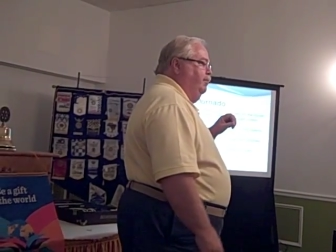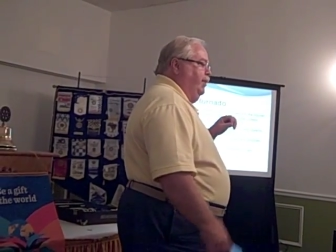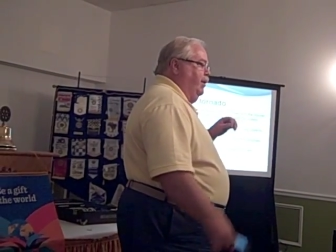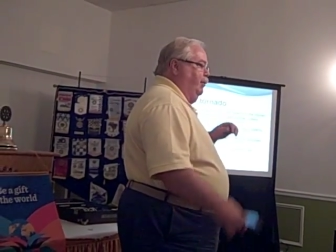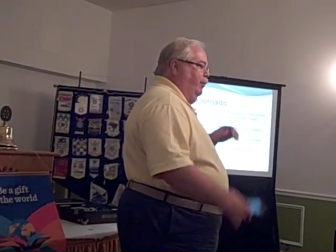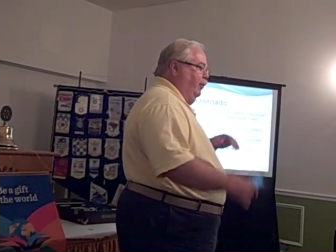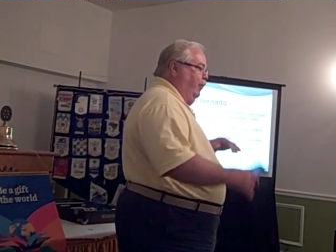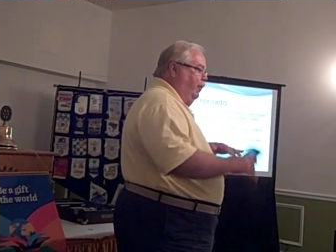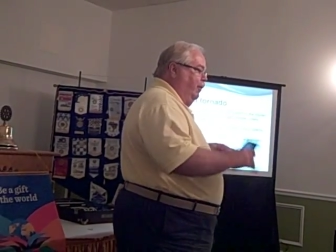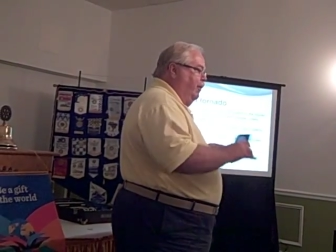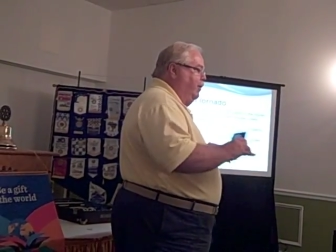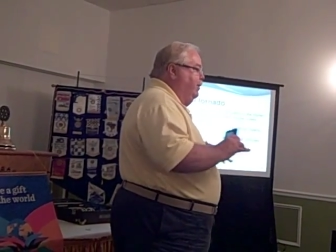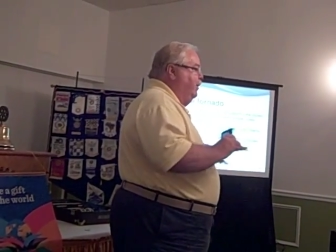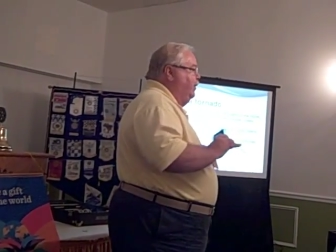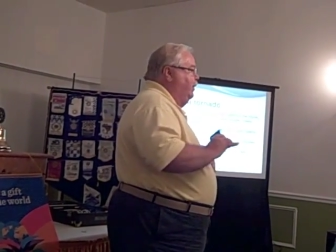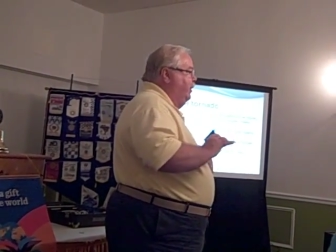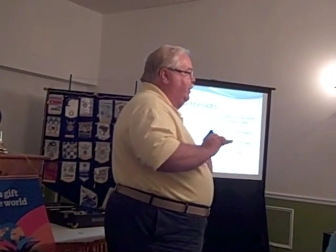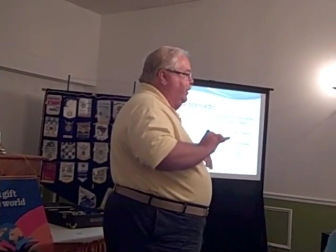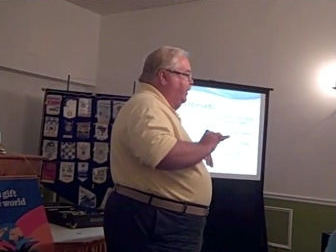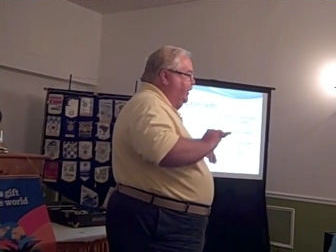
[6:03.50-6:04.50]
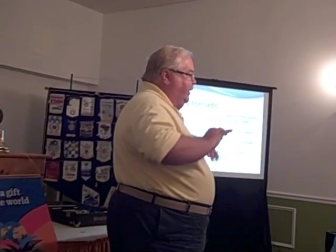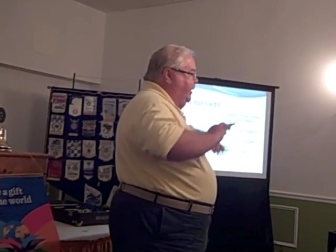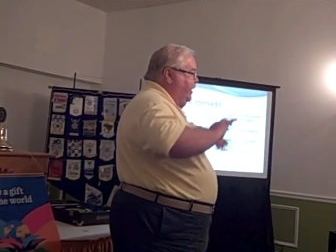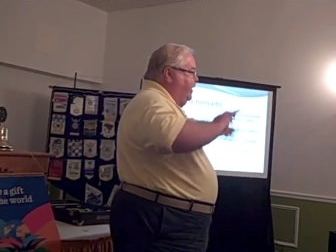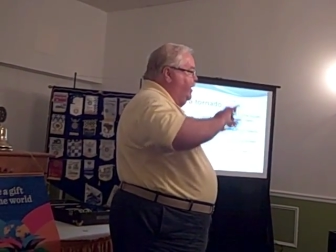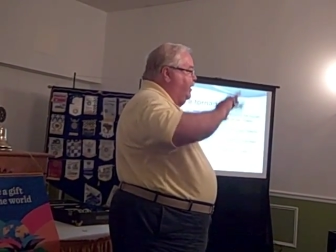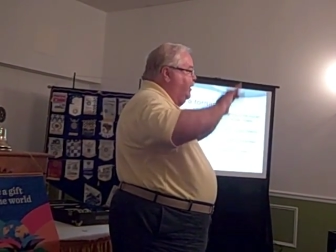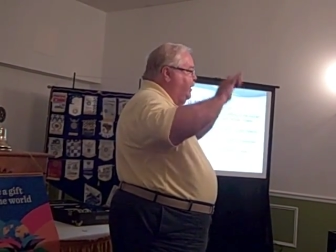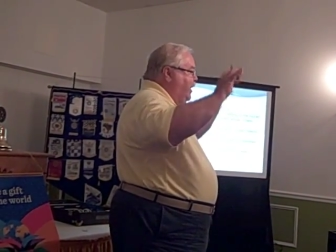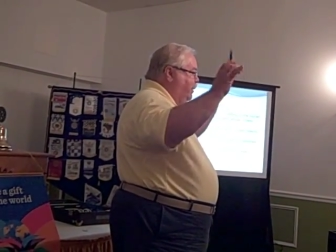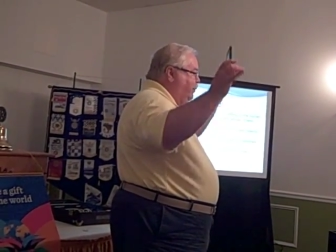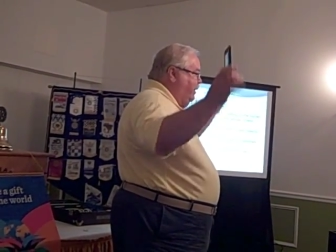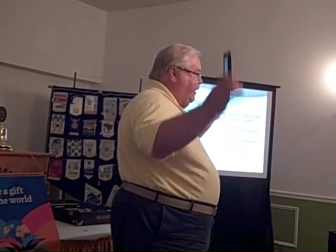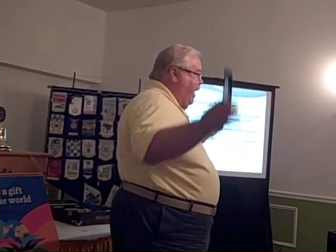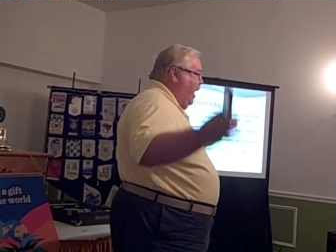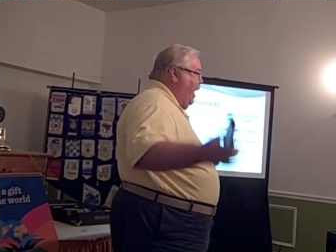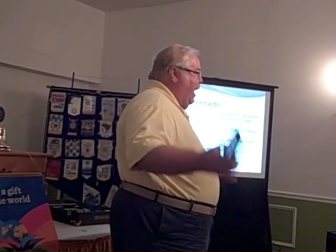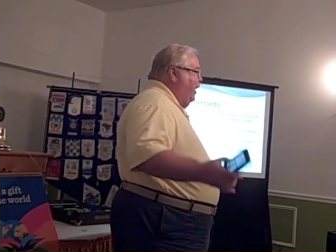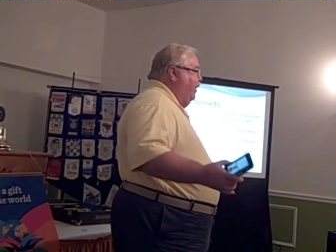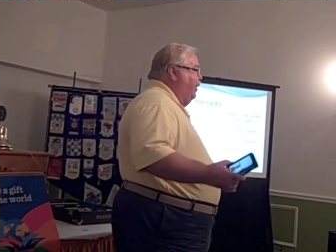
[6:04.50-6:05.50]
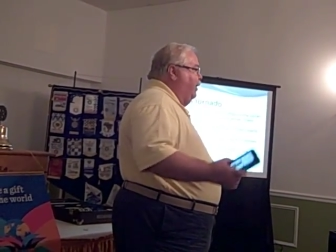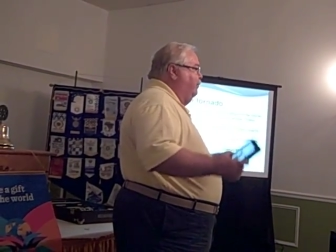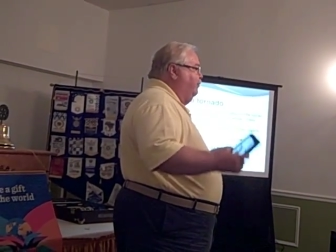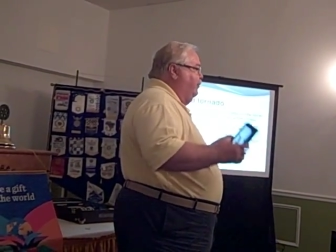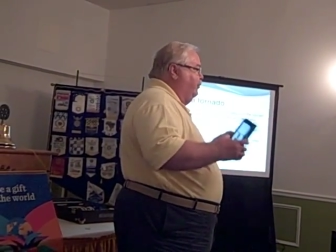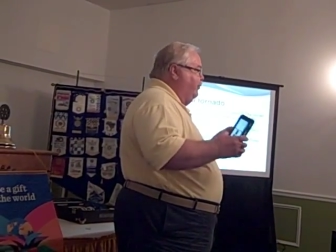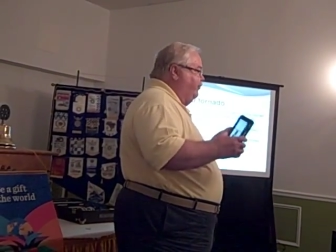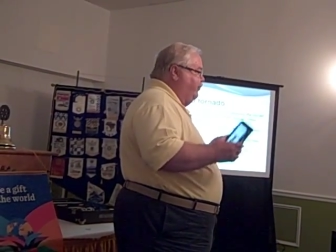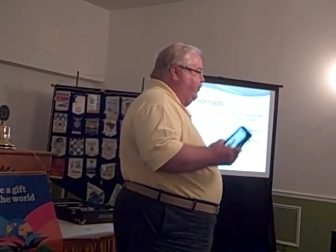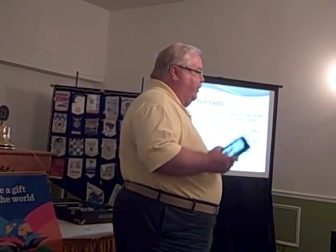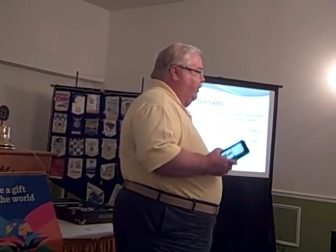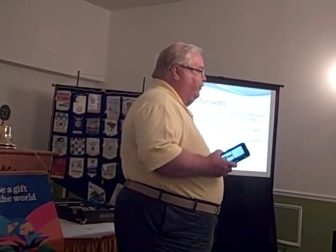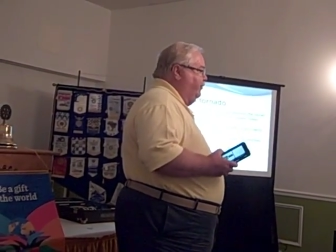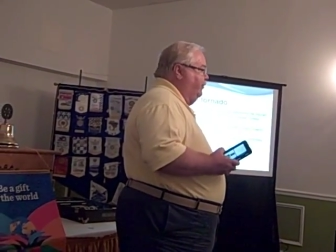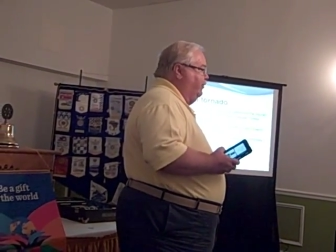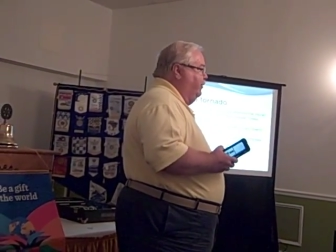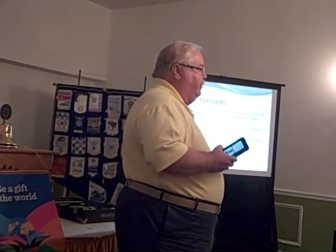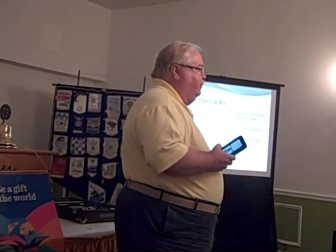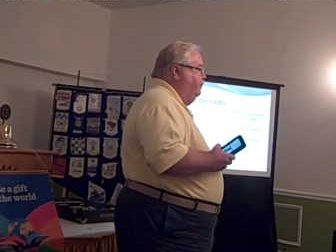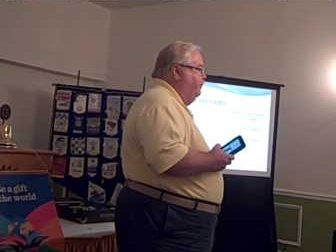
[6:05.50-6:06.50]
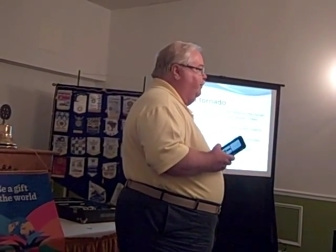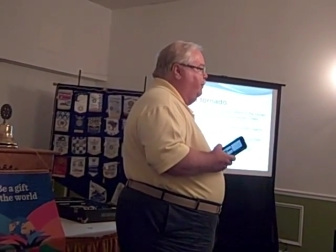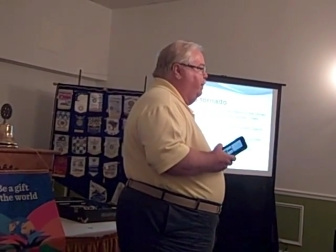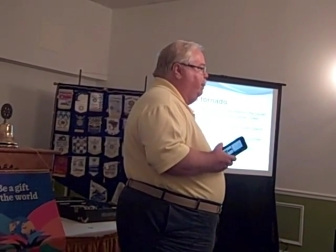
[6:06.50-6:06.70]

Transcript: people getting, coming out of their shelter,